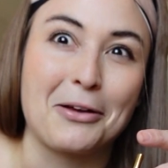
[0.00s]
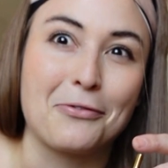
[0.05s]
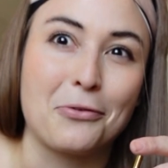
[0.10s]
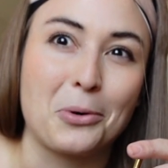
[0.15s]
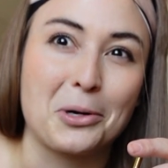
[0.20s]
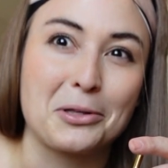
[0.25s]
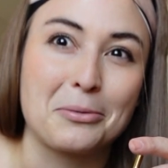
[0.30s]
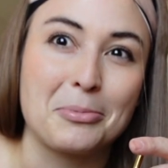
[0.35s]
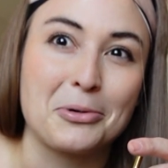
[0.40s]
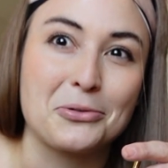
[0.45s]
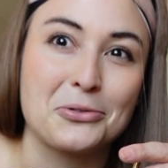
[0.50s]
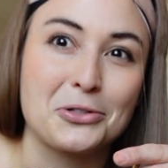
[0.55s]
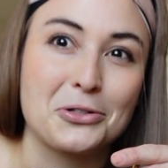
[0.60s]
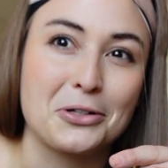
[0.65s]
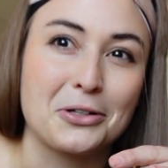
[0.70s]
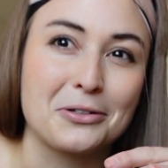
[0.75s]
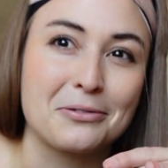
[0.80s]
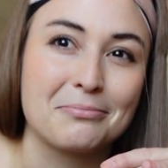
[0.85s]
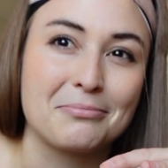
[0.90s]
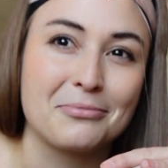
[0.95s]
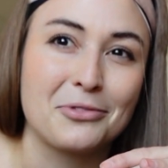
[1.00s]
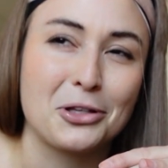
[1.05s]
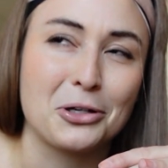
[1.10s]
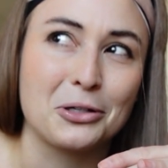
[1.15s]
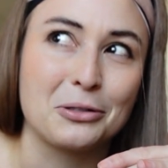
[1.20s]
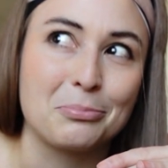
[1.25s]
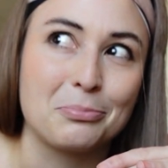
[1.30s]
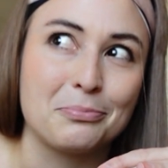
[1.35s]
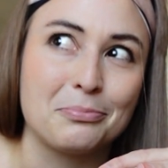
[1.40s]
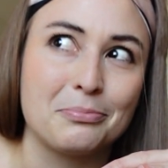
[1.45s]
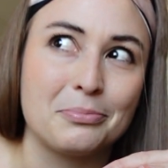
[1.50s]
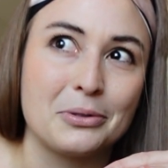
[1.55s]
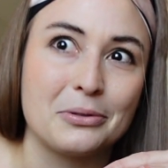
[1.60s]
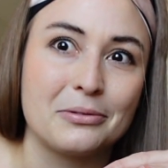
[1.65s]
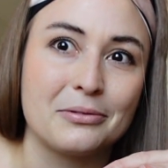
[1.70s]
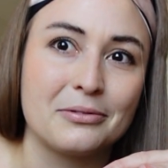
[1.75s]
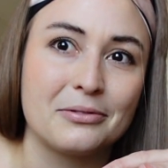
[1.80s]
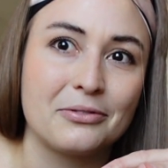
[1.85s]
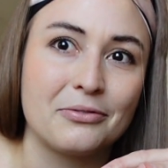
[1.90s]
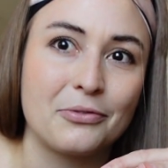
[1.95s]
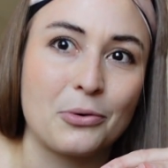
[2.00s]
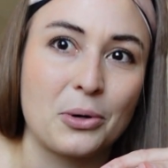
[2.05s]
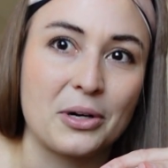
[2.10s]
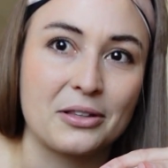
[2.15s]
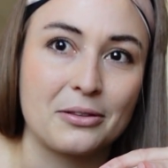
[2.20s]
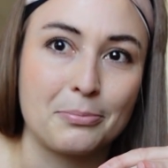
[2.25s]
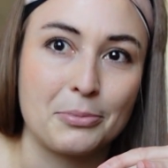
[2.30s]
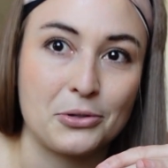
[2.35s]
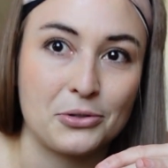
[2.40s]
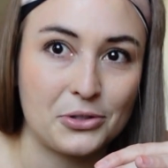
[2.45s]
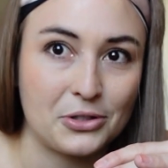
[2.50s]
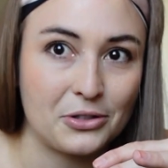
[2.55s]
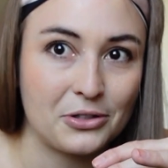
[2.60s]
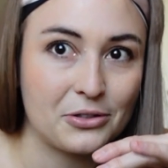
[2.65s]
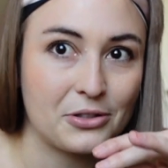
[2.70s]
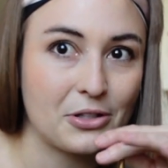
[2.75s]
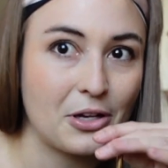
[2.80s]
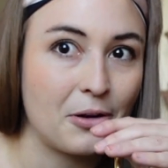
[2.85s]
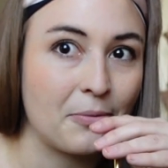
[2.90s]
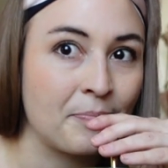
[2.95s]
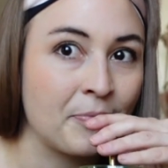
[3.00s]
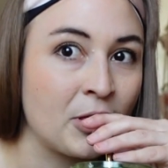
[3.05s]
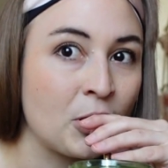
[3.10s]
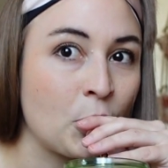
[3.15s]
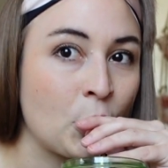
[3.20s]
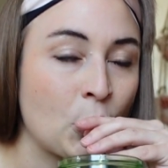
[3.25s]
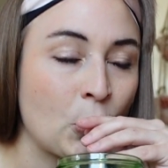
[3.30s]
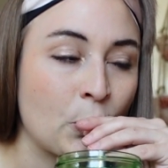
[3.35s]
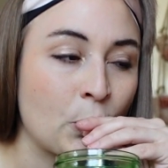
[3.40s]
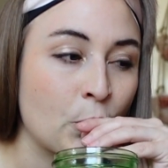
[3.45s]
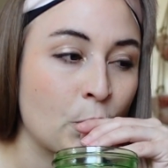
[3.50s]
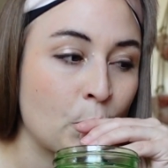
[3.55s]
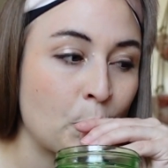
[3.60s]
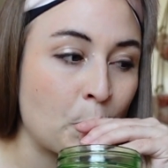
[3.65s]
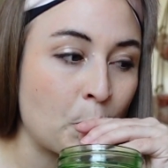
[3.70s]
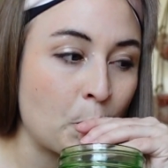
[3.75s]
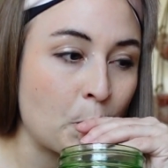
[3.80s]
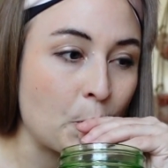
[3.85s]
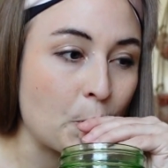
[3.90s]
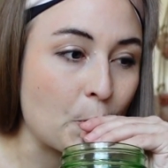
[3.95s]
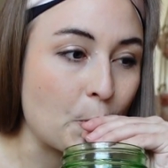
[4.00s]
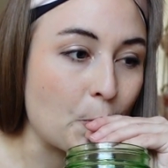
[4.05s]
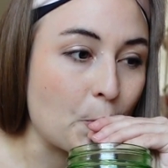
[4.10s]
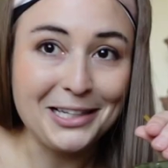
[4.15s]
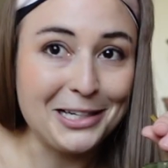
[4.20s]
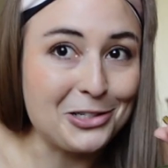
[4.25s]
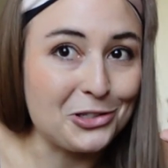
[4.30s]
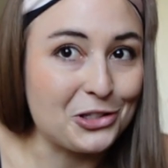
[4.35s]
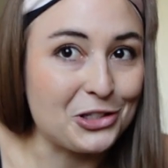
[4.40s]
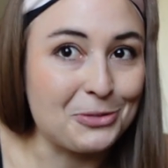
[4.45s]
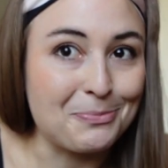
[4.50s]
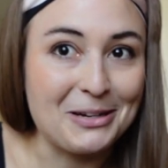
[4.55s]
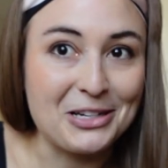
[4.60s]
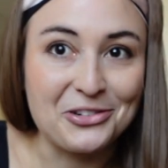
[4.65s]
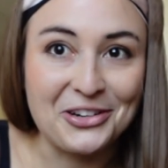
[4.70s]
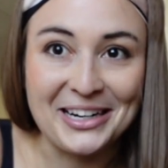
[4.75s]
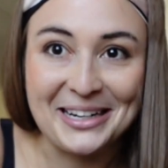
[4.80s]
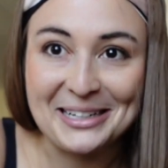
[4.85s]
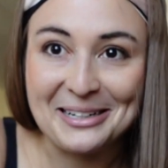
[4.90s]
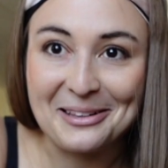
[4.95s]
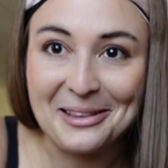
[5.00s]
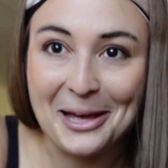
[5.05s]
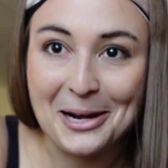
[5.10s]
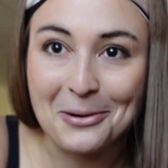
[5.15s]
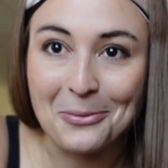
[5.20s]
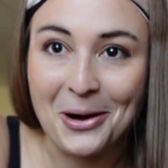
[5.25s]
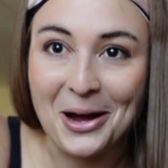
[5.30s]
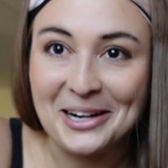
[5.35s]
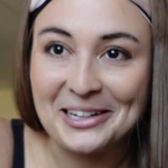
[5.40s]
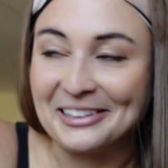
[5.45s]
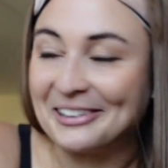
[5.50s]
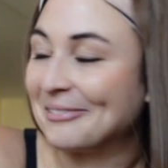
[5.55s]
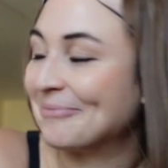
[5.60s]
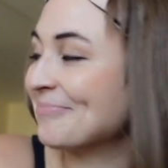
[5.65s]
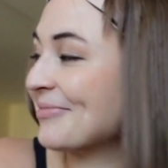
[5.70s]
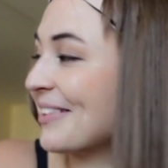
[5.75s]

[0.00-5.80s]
fourth booster, fourth booster, so I'll just be drinking a lot of water.